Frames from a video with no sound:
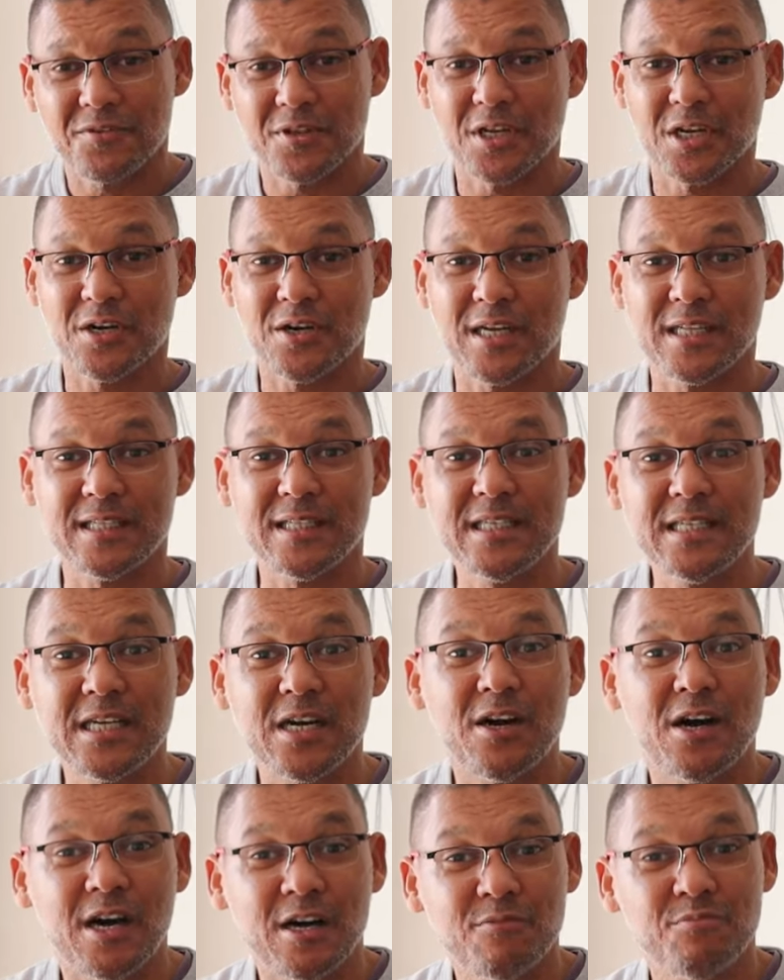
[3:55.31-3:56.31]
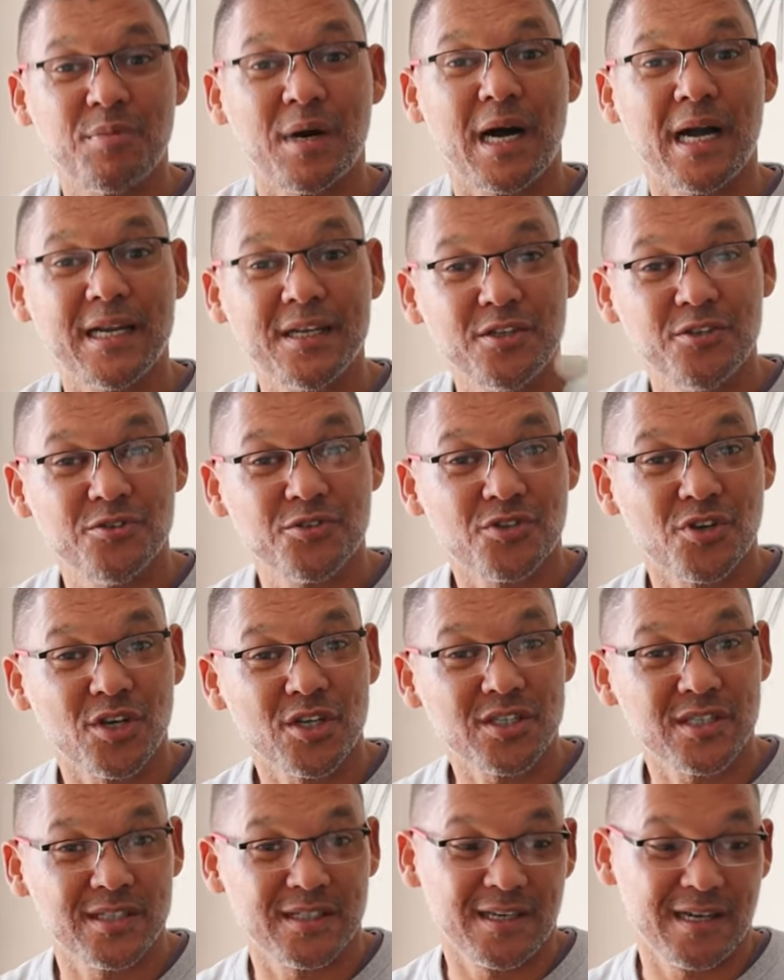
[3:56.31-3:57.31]
You know, I didn't go out buying new
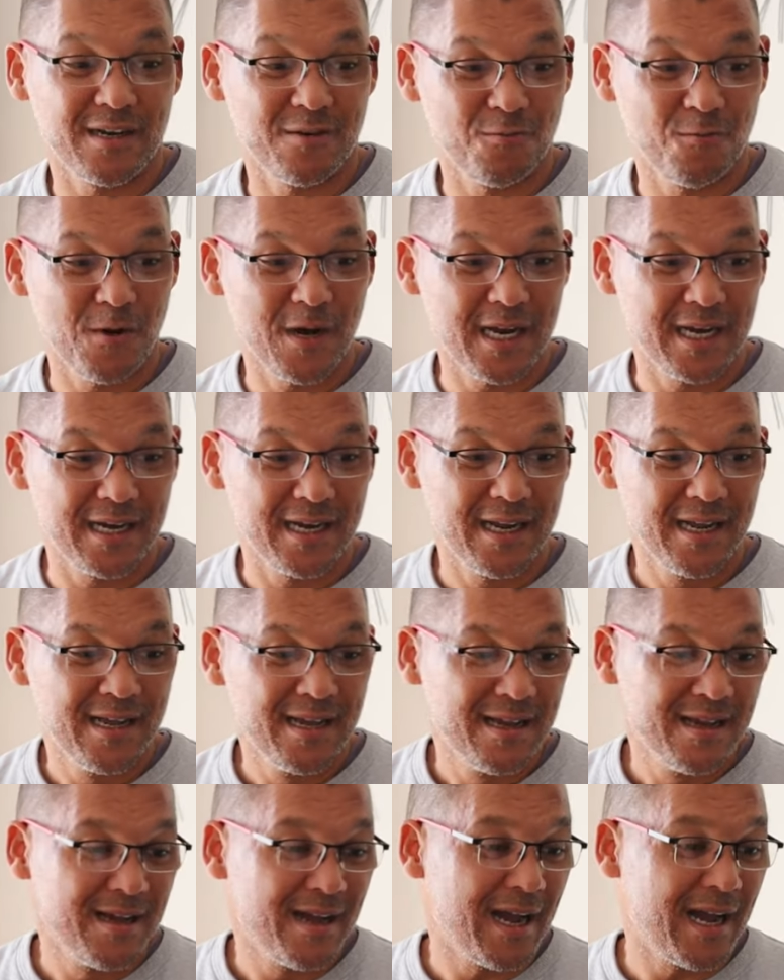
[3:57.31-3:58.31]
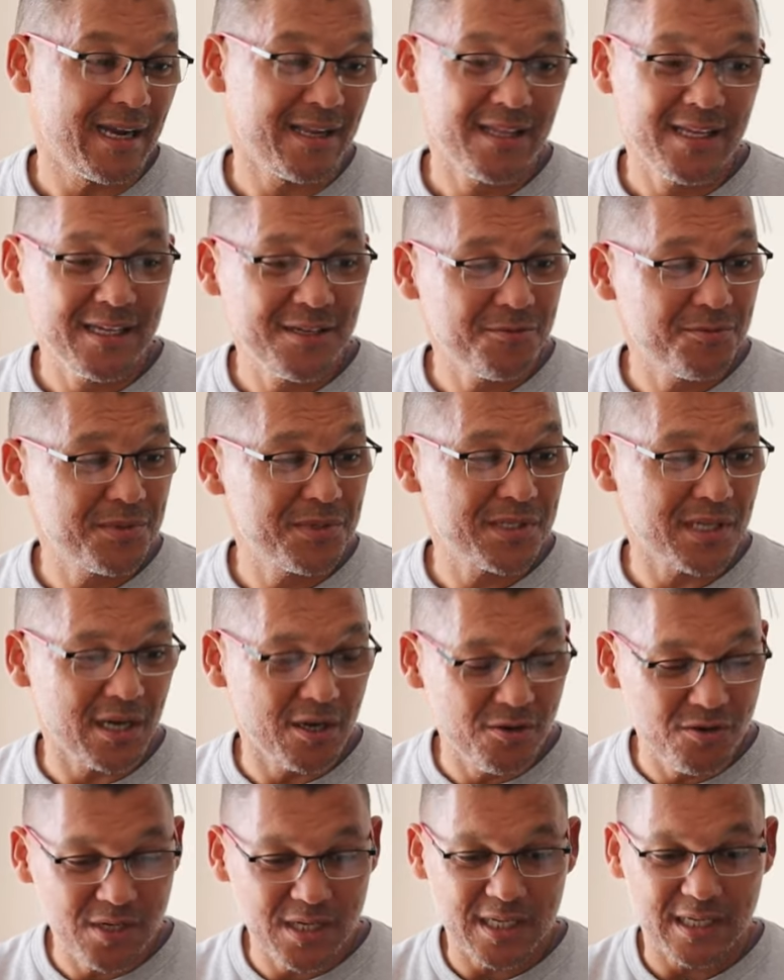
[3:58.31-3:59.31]
socks at run one. I think it was
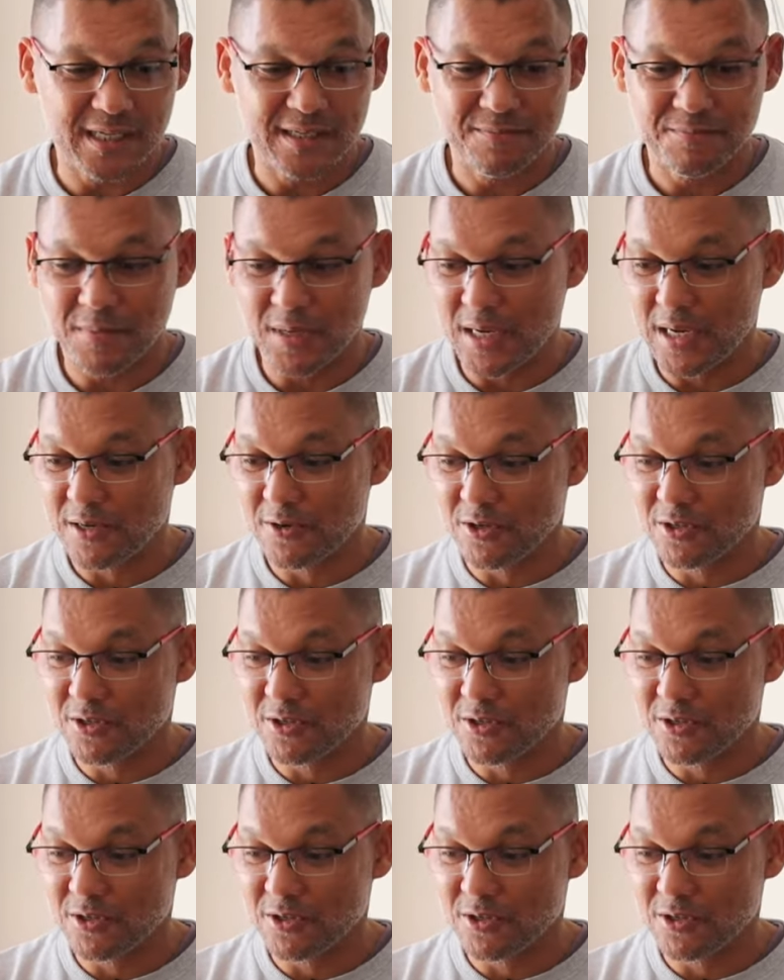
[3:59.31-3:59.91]
only, I